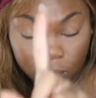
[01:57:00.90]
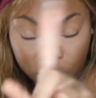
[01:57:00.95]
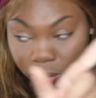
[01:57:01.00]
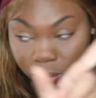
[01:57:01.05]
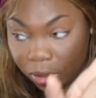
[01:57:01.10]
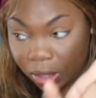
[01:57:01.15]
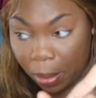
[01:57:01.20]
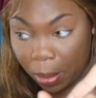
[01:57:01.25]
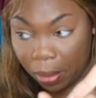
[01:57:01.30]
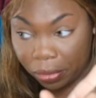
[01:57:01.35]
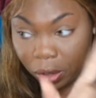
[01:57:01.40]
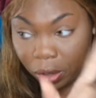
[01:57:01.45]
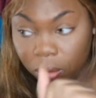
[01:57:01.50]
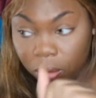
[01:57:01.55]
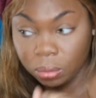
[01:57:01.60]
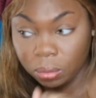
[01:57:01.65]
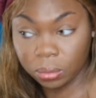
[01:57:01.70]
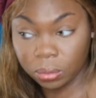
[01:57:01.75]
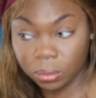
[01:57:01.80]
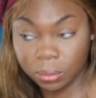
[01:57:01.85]
some of
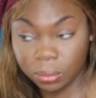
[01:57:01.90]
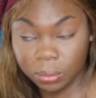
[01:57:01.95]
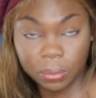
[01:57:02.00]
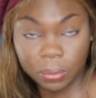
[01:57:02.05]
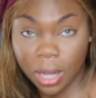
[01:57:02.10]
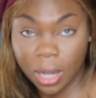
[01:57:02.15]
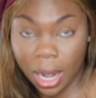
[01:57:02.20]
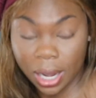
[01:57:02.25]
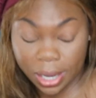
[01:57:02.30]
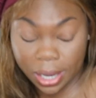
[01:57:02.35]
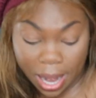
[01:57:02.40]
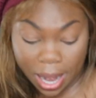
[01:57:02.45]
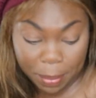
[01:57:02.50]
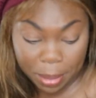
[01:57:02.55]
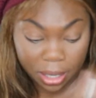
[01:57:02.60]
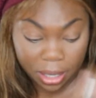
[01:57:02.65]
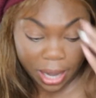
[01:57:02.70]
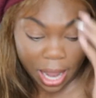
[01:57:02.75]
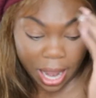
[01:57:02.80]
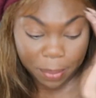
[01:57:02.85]
you, not naming
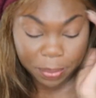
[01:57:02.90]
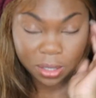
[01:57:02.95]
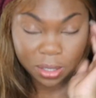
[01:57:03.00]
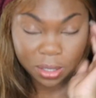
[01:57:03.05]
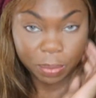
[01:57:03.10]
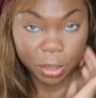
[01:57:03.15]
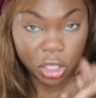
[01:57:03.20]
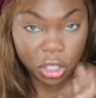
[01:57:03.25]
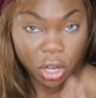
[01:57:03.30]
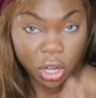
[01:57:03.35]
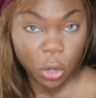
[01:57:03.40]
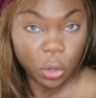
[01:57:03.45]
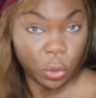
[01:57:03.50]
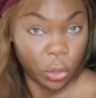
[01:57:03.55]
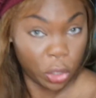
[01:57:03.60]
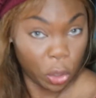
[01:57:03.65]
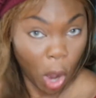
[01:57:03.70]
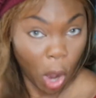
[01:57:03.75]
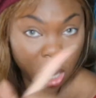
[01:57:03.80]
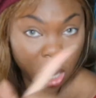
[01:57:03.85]
any names, but you know who
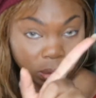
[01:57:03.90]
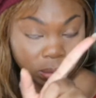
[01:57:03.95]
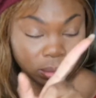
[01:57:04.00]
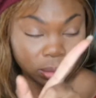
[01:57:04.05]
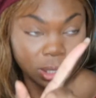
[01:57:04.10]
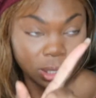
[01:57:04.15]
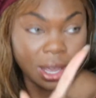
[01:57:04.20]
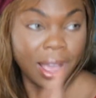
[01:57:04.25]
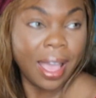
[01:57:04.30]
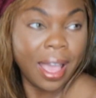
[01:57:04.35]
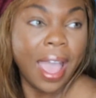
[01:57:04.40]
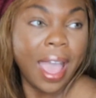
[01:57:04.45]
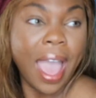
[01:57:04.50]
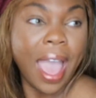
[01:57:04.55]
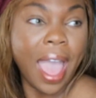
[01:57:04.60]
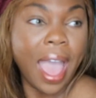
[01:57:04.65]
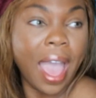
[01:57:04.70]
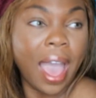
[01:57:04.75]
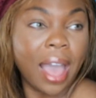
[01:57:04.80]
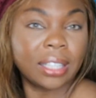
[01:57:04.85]
you are,
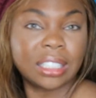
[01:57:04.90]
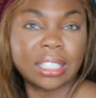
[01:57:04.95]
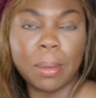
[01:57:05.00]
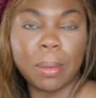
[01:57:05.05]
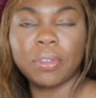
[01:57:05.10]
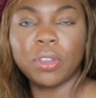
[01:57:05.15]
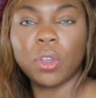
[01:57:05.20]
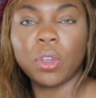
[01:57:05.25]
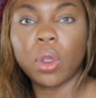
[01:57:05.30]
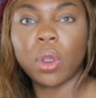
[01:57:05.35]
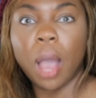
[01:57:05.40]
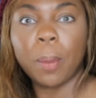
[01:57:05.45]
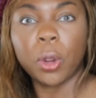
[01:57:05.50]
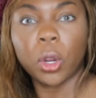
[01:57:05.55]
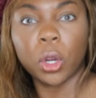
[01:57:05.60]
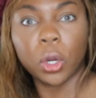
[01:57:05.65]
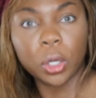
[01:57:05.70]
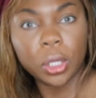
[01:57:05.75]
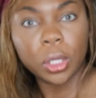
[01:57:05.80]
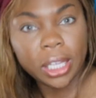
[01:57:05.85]
and some of you are
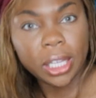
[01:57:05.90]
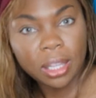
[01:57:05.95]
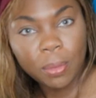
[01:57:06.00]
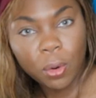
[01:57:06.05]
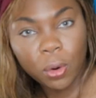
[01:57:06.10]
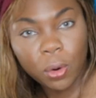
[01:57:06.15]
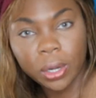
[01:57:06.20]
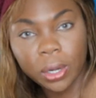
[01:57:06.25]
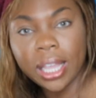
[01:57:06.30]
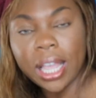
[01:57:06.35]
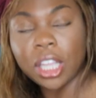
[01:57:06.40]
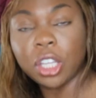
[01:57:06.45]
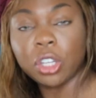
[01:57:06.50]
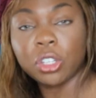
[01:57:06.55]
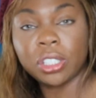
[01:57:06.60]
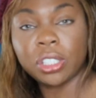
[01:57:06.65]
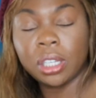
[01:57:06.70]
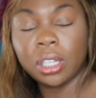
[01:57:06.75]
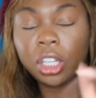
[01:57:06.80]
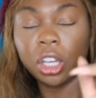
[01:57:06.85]
up early in the morning and you're
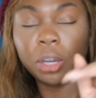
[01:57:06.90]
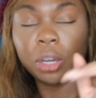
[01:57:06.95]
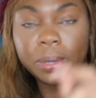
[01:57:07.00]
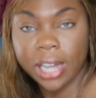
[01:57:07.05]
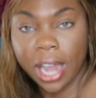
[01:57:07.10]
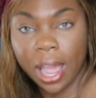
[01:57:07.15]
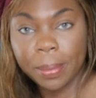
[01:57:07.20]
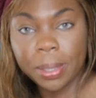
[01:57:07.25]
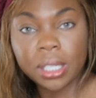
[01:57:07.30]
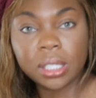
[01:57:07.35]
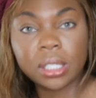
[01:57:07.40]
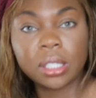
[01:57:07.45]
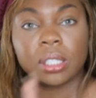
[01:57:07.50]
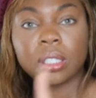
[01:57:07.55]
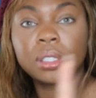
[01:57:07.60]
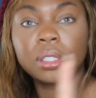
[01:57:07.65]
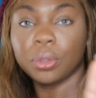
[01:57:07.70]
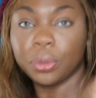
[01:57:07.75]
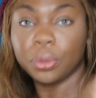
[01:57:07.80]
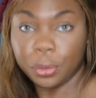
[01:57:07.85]
still in your
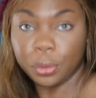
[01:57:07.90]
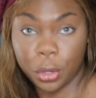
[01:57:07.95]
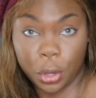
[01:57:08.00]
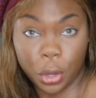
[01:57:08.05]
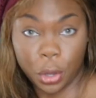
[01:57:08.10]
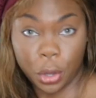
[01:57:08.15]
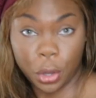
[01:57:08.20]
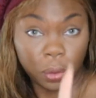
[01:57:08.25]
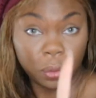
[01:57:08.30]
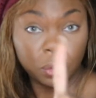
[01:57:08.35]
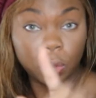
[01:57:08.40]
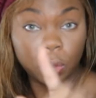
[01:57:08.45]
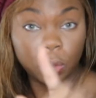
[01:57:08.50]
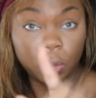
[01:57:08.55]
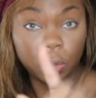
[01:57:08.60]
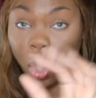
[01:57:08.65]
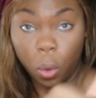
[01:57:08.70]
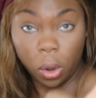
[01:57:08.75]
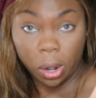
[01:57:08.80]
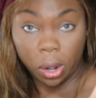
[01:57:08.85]
pajamas,
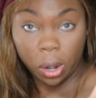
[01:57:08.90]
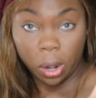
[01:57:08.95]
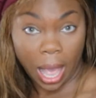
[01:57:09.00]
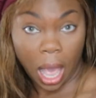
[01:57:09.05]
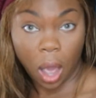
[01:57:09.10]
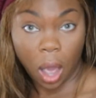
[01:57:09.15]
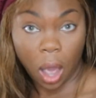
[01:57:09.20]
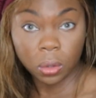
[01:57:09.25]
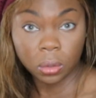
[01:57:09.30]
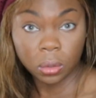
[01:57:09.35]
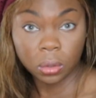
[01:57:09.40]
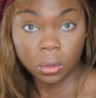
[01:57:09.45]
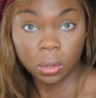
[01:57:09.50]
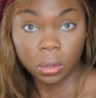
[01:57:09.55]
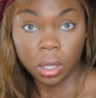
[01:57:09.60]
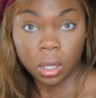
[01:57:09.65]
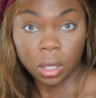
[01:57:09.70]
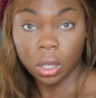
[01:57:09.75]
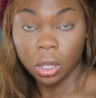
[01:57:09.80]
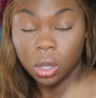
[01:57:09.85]
go work out,
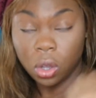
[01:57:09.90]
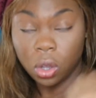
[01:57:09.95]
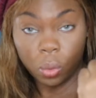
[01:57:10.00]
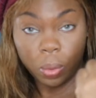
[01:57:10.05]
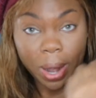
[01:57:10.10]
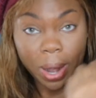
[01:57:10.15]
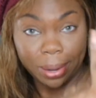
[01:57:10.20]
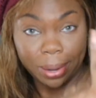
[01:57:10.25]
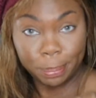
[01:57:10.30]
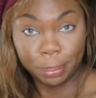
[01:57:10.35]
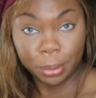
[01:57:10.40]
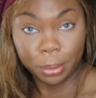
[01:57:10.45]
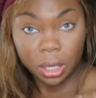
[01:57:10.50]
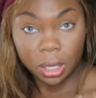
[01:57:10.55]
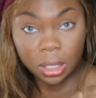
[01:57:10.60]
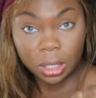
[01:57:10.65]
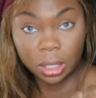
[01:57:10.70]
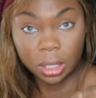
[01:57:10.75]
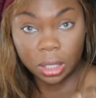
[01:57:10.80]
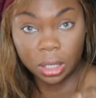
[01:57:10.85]
go write a
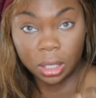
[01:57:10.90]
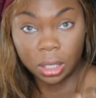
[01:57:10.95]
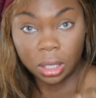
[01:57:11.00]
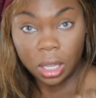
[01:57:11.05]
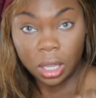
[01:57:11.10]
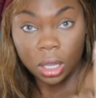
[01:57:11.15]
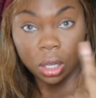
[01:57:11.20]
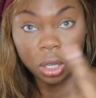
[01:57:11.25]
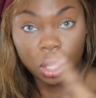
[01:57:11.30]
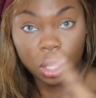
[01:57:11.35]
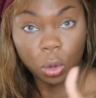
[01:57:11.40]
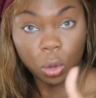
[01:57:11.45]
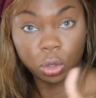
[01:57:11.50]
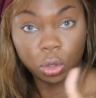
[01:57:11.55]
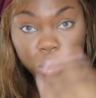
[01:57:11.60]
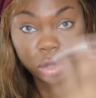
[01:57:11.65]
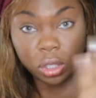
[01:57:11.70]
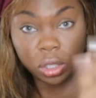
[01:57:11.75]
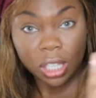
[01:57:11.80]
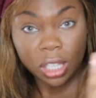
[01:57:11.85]
book, go
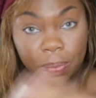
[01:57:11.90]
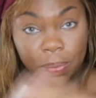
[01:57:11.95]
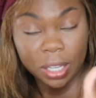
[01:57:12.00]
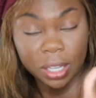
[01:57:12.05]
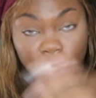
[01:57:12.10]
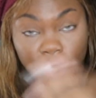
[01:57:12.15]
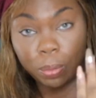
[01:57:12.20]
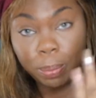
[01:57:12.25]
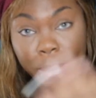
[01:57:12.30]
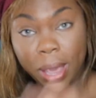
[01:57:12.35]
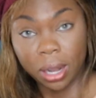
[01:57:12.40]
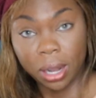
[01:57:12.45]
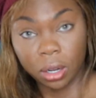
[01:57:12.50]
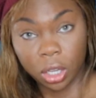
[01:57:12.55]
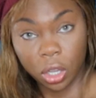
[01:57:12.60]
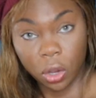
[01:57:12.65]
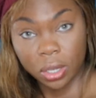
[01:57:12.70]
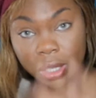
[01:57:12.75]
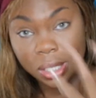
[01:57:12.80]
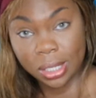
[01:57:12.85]
do something to better
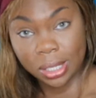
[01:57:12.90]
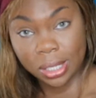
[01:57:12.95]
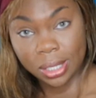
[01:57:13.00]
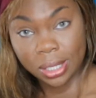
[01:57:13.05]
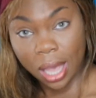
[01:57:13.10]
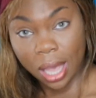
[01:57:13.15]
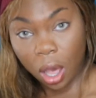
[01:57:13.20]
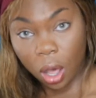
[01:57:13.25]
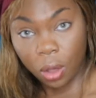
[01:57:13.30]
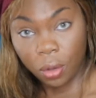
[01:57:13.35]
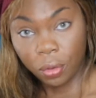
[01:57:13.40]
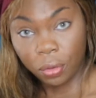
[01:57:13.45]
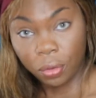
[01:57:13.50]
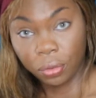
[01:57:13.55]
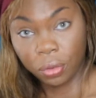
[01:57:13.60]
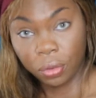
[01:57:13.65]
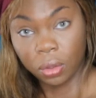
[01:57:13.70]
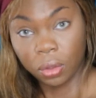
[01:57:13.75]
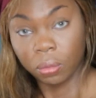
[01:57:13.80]
yourself,